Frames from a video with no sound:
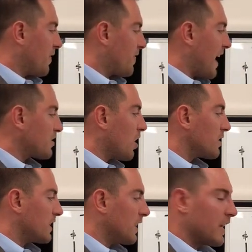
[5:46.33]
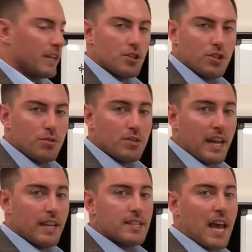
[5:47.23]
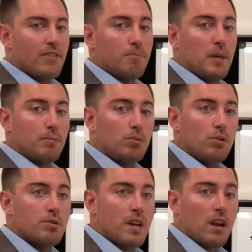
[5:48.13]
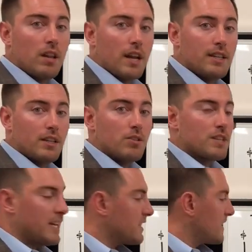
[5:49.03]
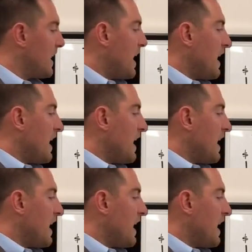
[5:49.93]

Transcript: that's causing a lot of issues, and it's having people lose out on a lot of deals, and it's